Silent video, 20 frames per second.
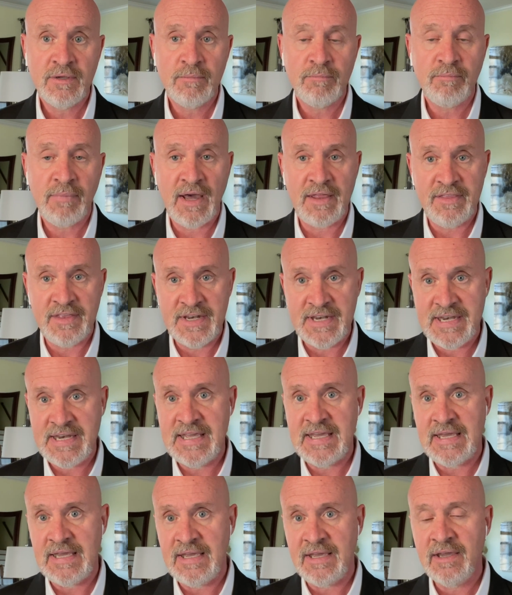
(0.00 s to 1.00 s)
by the
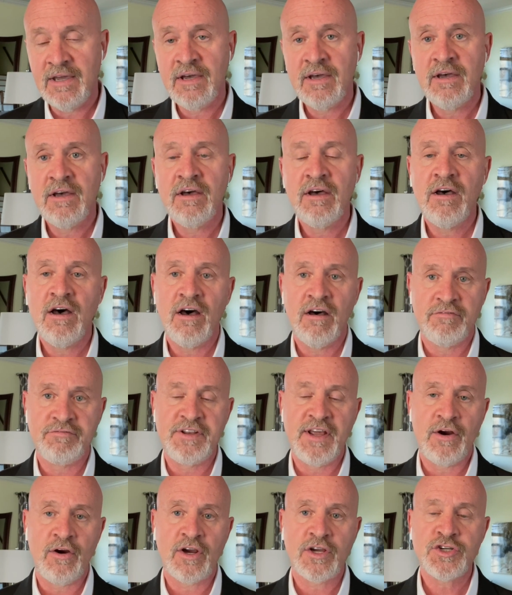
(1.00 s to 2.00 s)
knee of
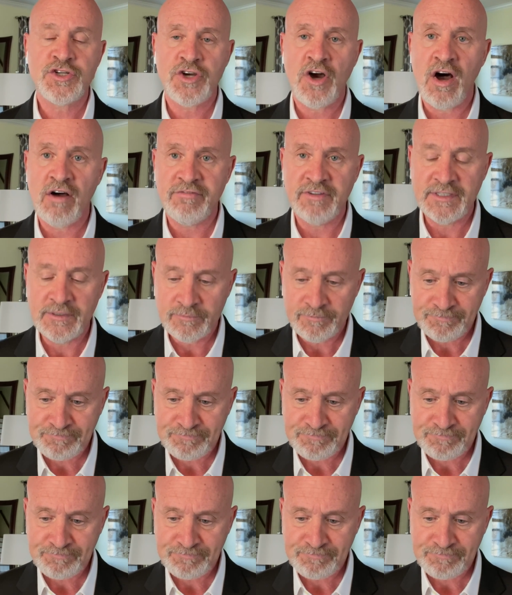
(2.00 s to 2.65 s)
Derek Chauvin.